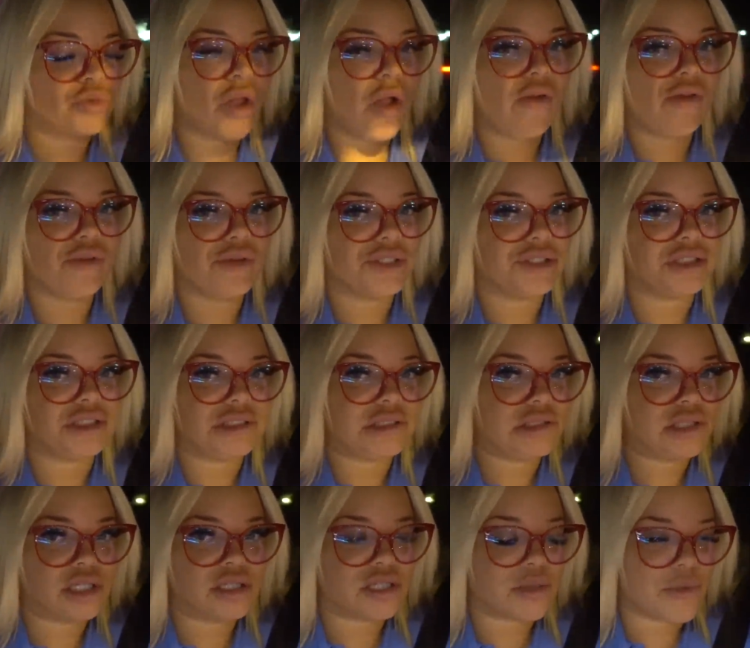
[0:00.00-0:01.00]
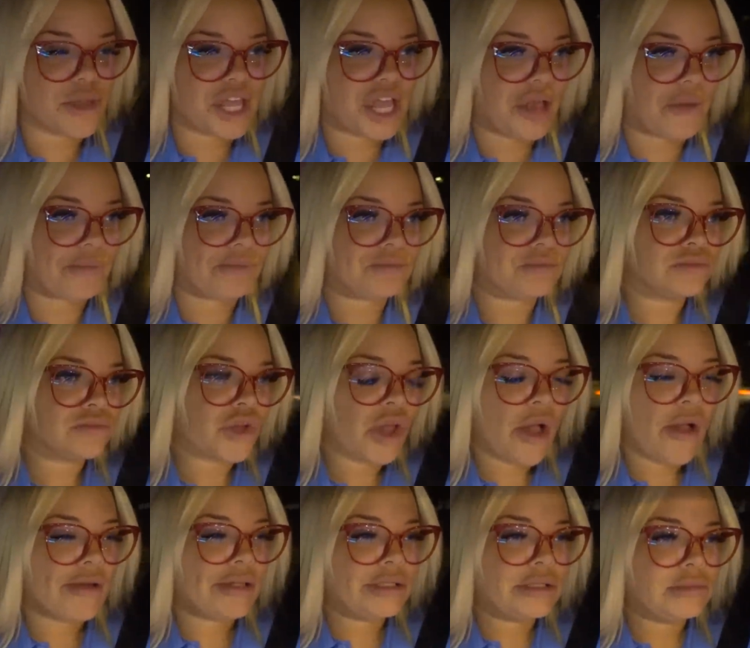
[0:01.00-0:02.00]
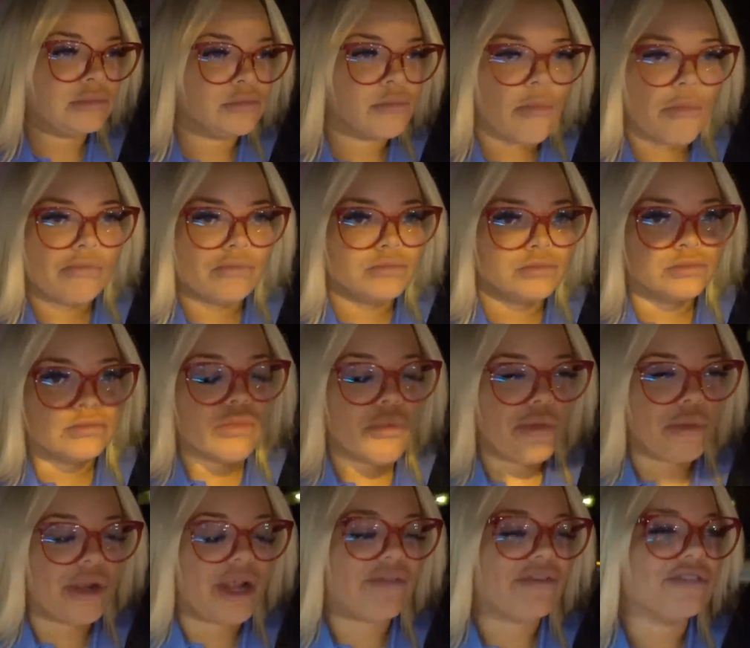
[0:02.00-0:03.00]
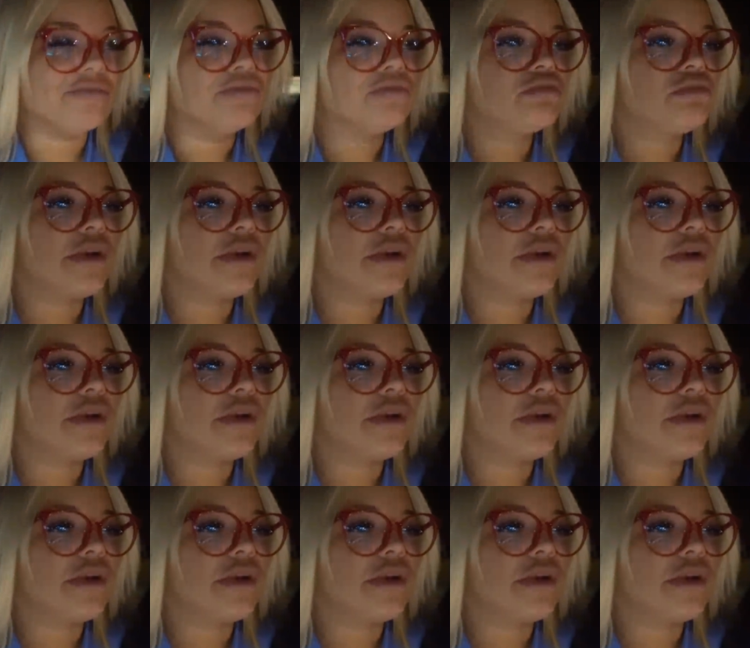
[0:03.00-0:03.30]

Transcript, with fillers: Even though I eat tons of meat and whatever.